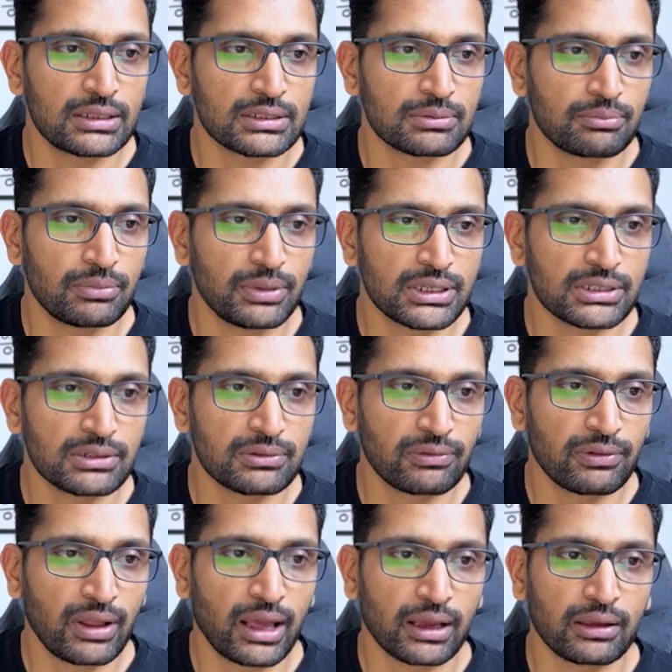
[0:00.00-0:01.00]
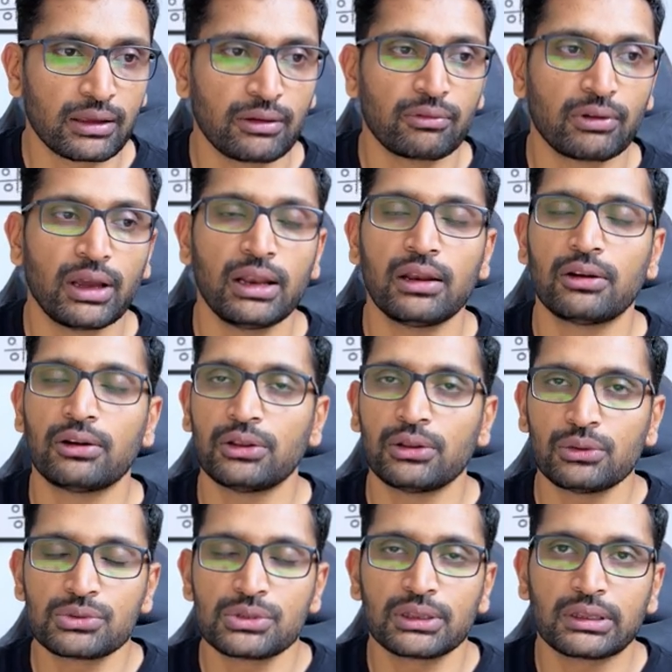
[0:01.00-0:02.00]
this mixed flag while
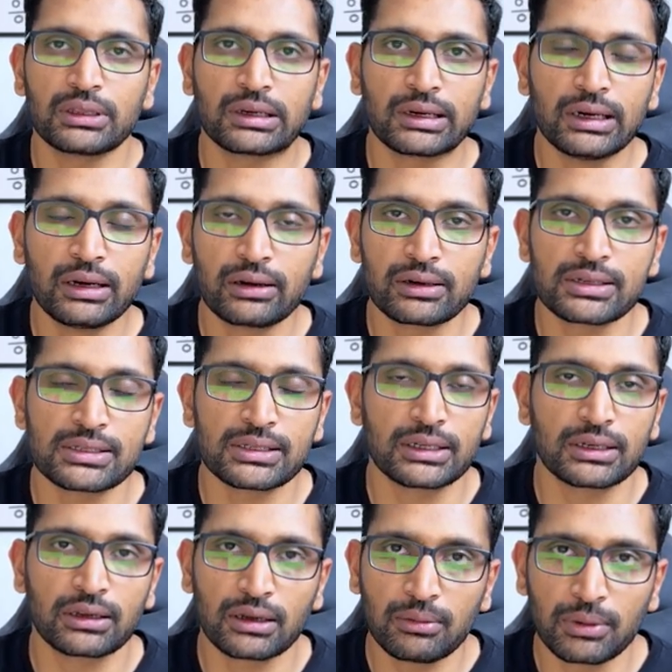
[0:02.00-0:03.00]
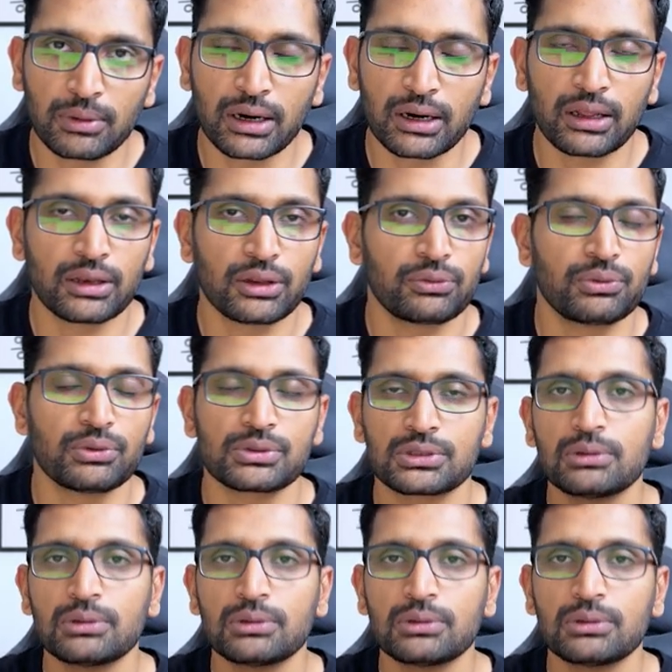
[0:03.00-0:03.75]
using the Git reset command, and if you